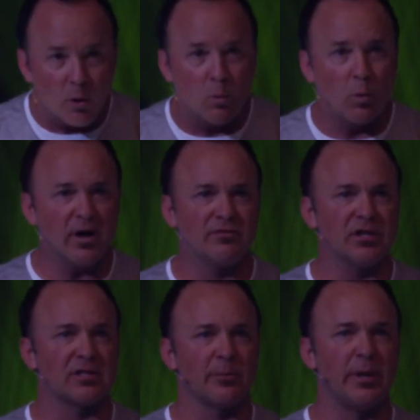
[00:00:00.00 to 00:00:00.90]
What if
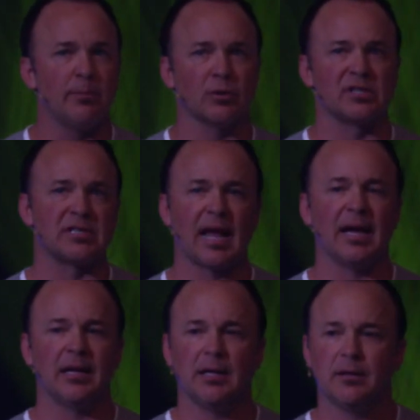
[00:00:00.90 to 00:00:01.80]
just the people
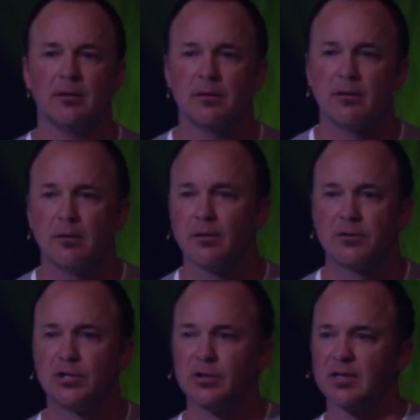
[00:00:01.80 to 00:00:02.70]
standing
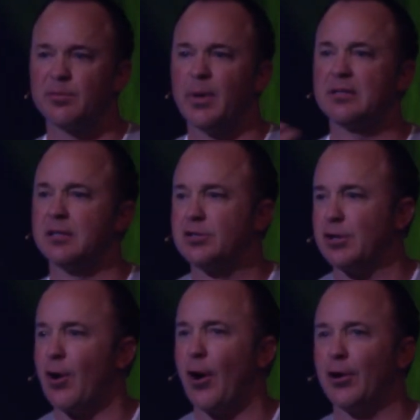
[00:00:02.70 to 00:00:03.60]
took this message
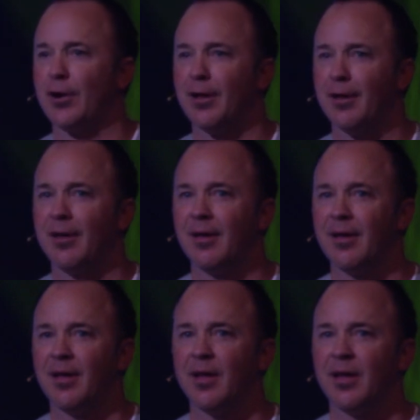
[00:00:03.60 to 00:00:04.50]
to heart
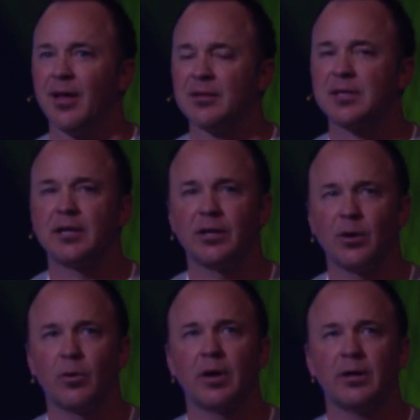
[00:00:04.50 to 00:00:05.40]
and said, you
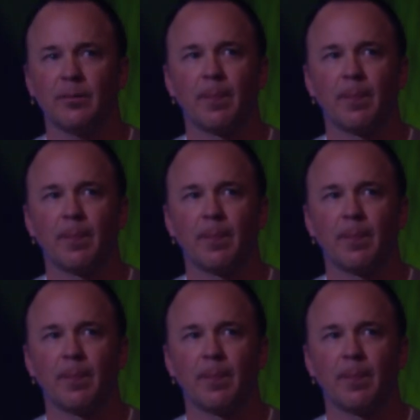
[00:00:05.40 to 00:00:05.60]
know what?